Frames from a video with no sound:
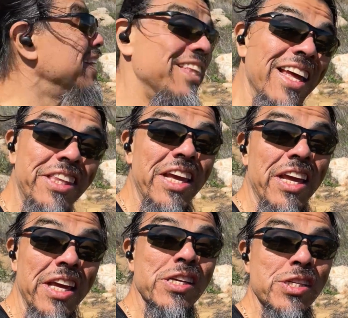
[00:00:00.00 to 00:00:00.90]
That thing
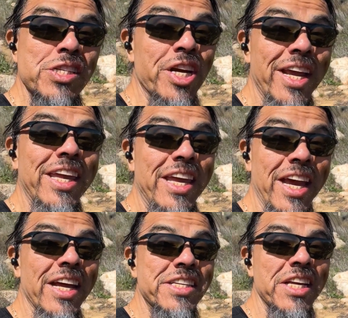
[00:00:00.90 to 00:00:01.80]
is
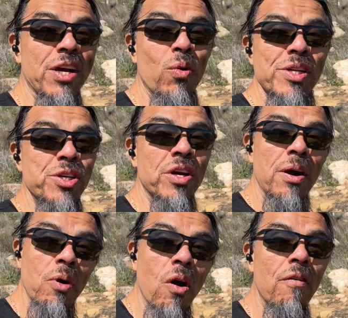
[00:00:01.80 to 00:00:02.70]
gigantic once you
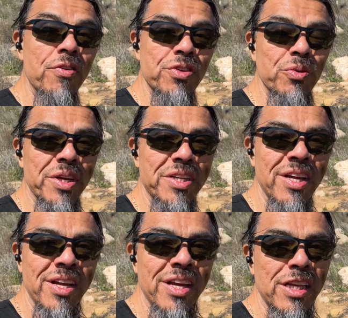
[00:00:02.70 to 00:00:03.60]
come over to it.
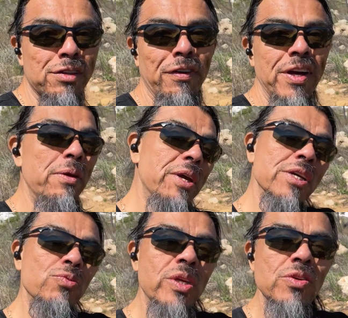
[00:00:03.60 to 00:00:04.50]
It's funny
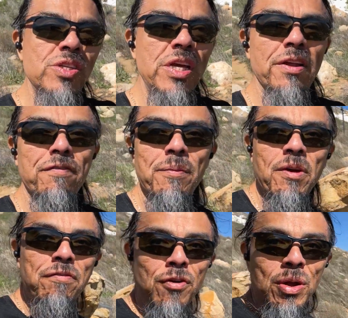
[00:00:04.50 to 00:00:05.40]
because when you see it from
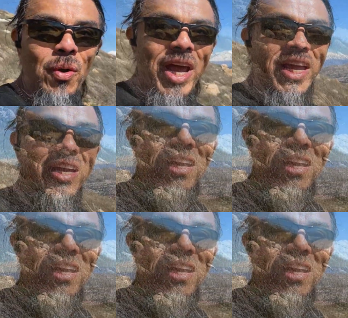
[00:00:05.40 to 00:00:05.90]
the freeway,